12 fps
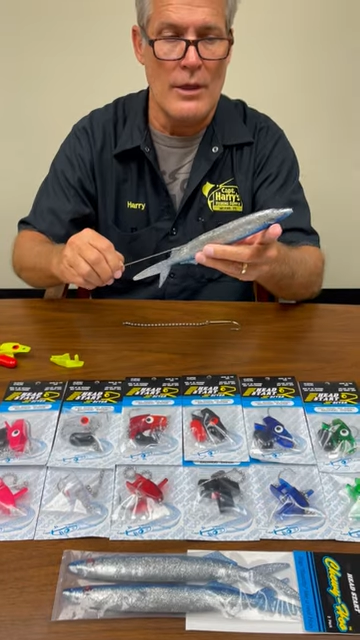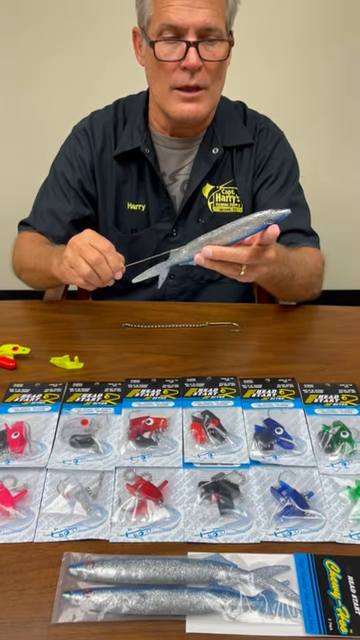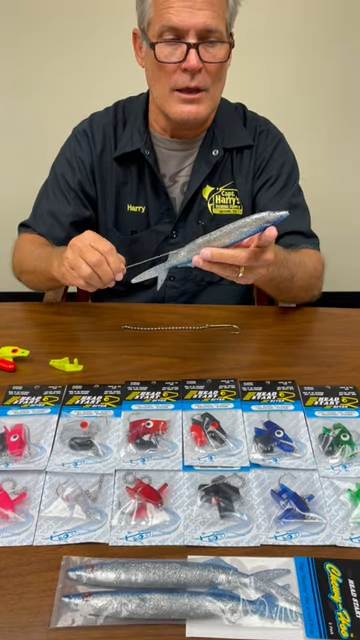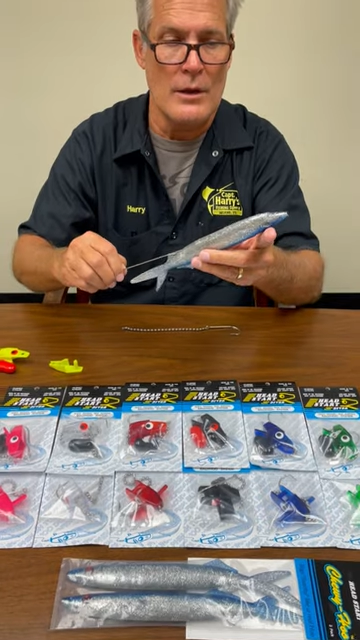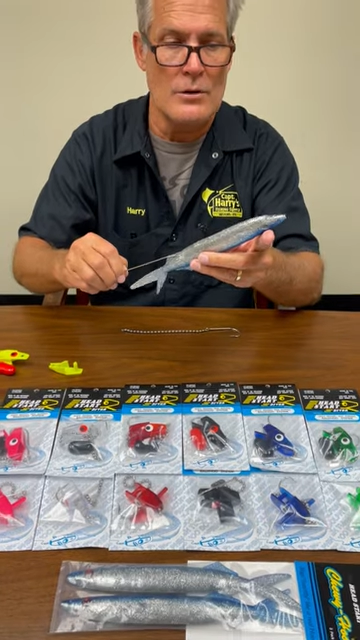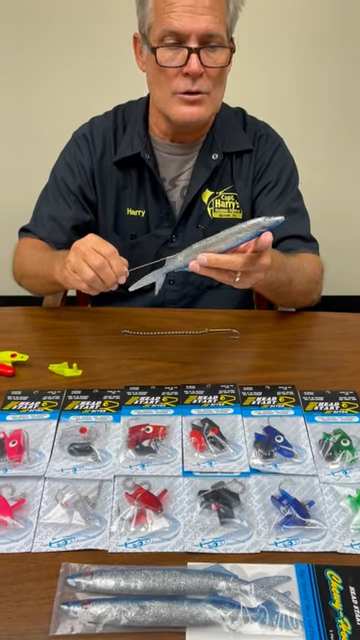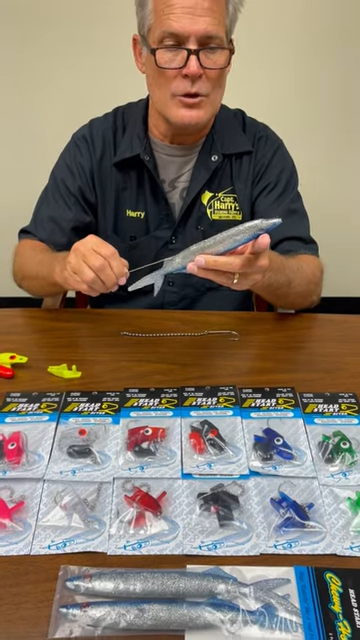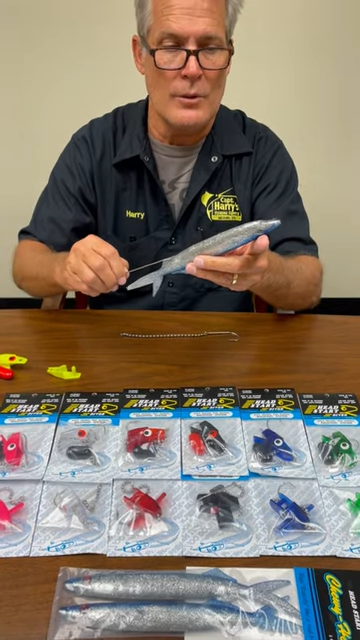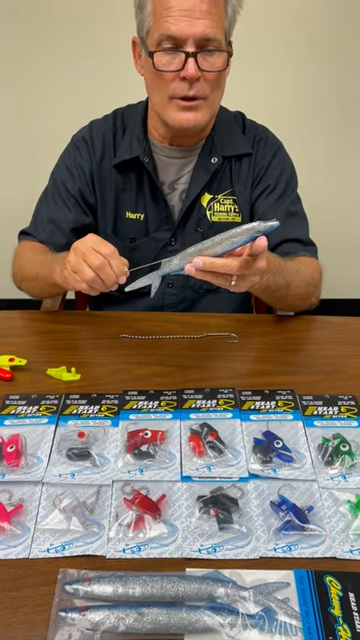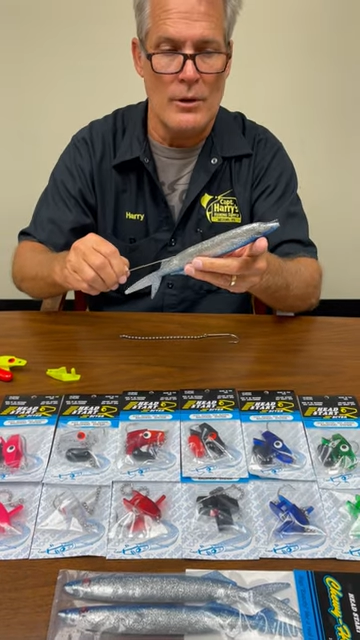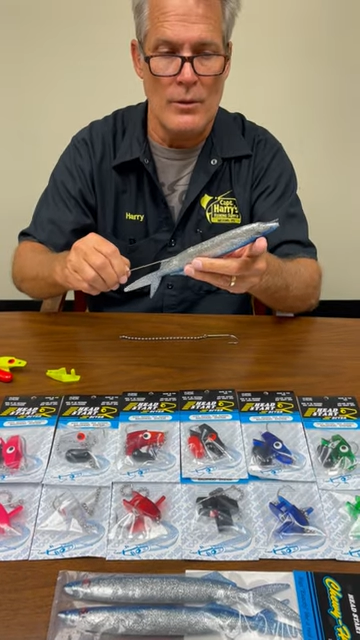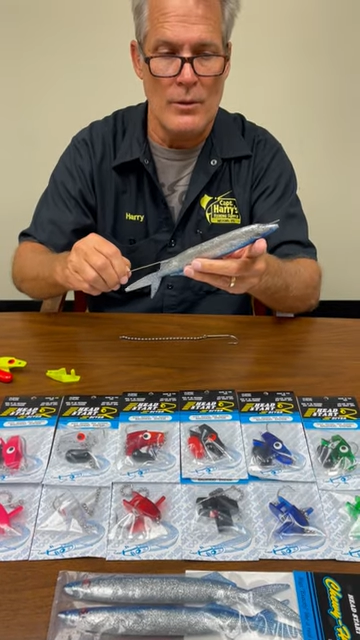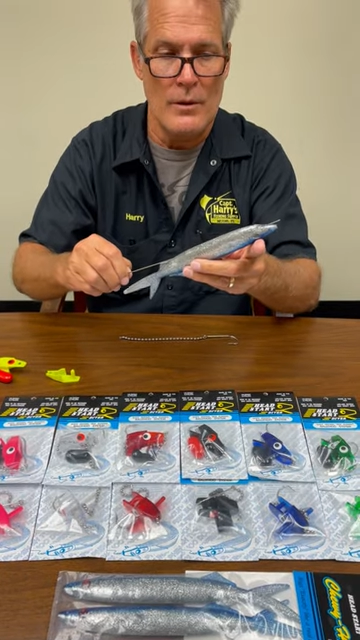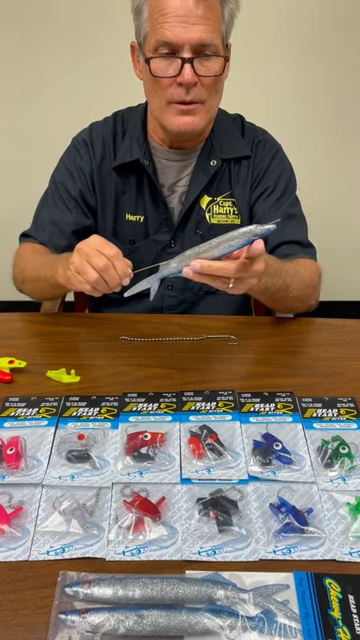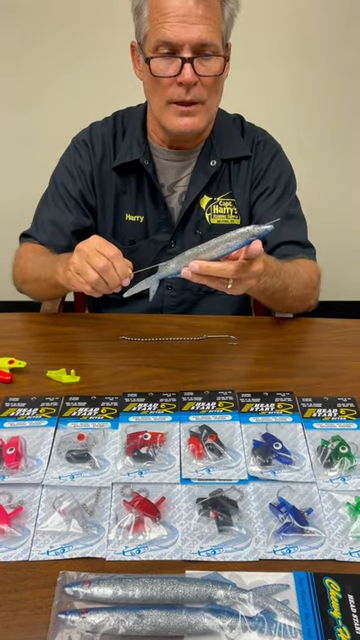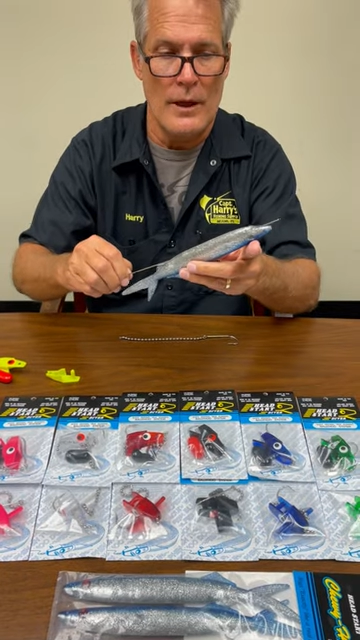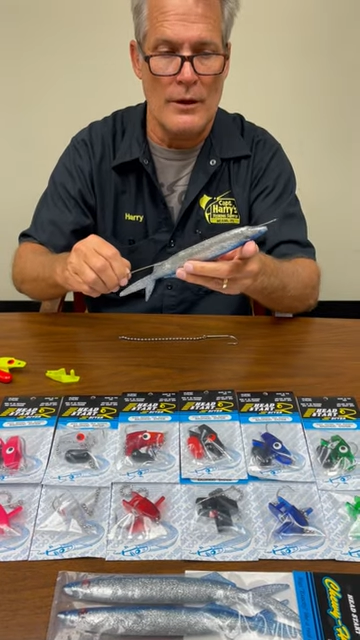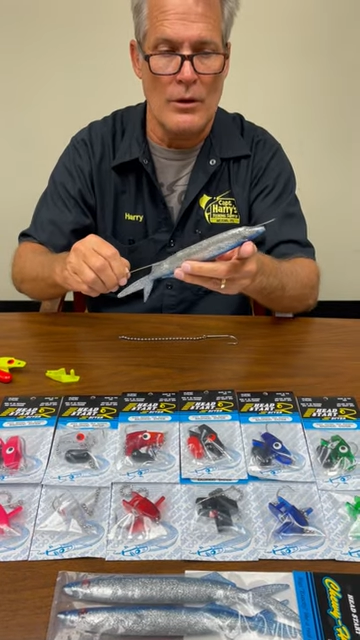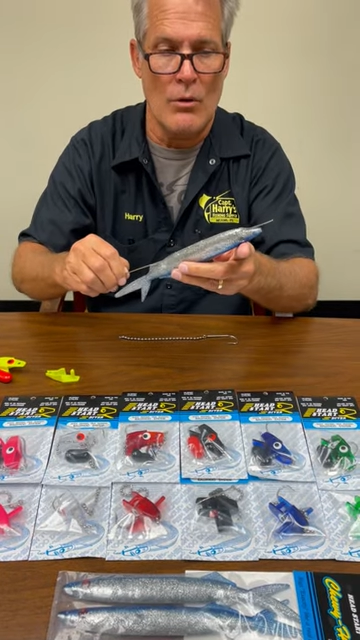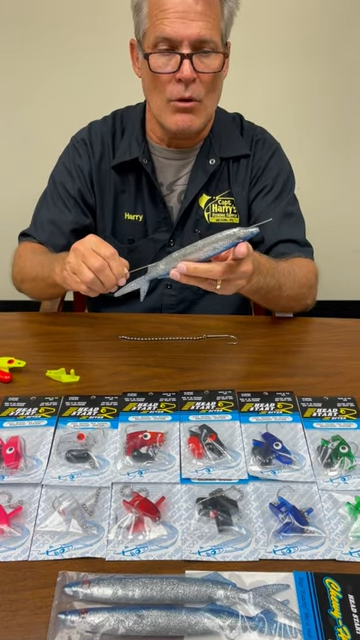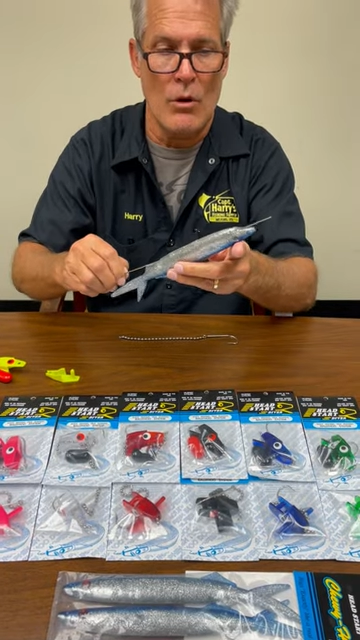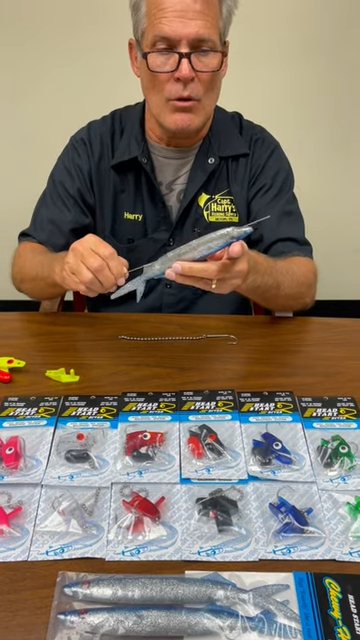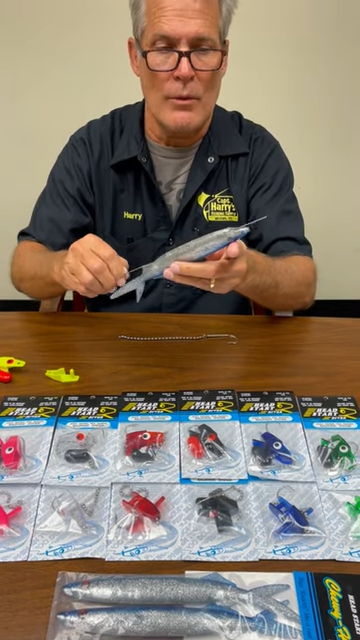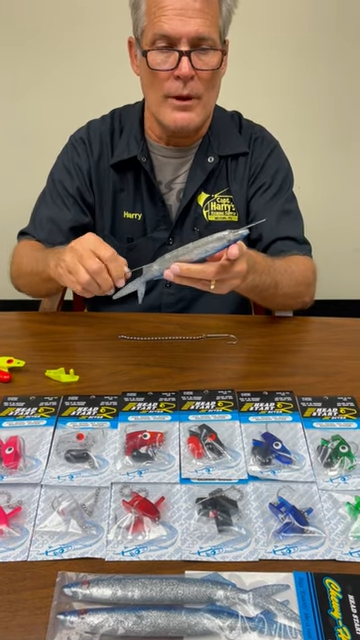the chewy hoo, and go
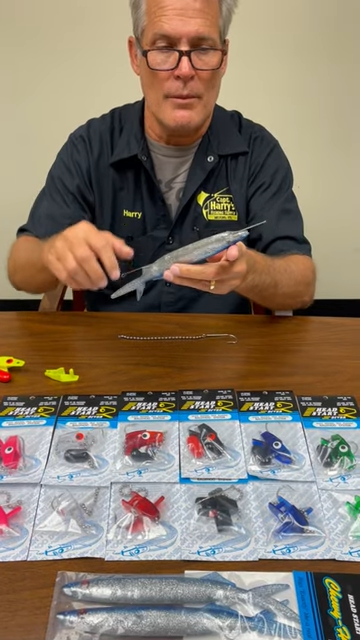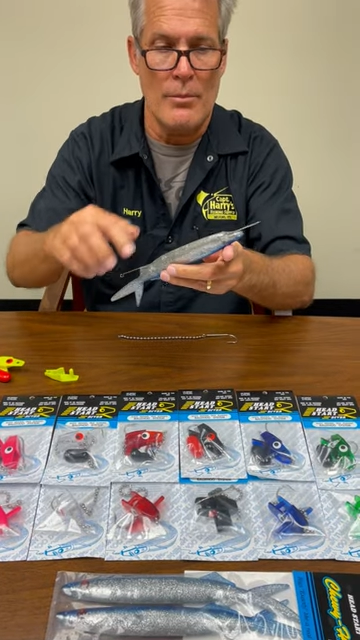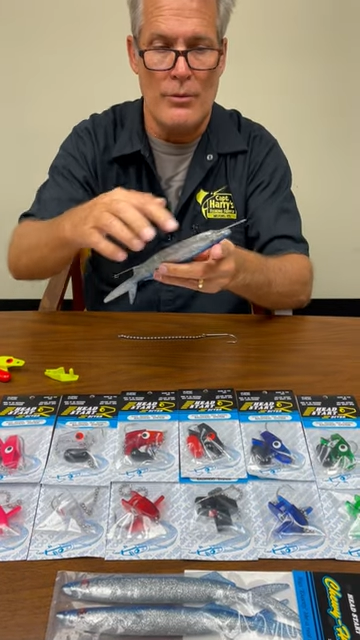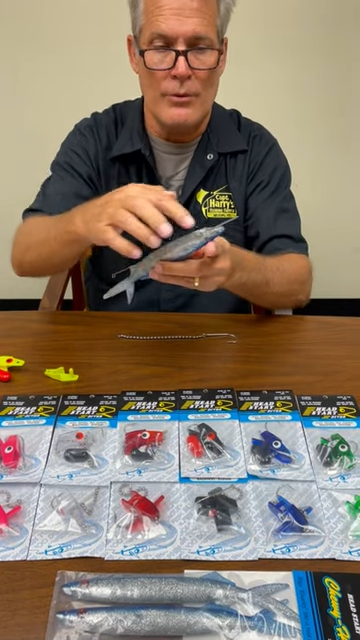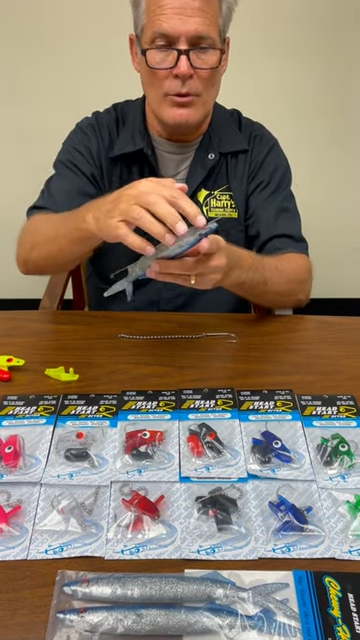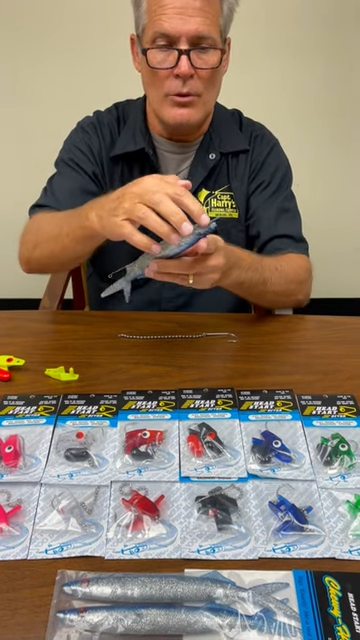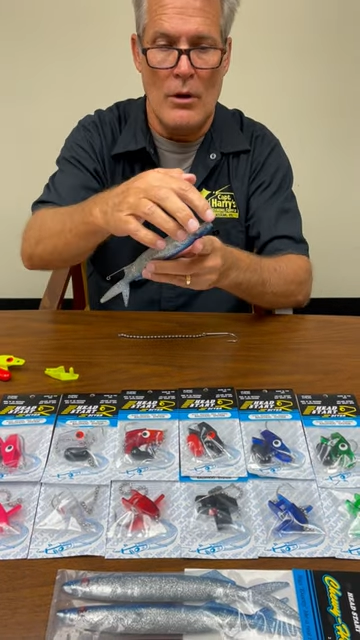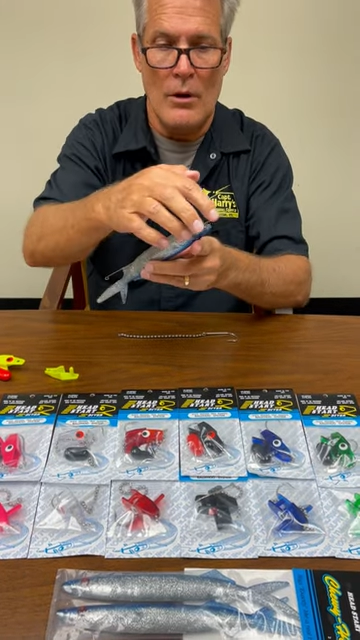all the way up through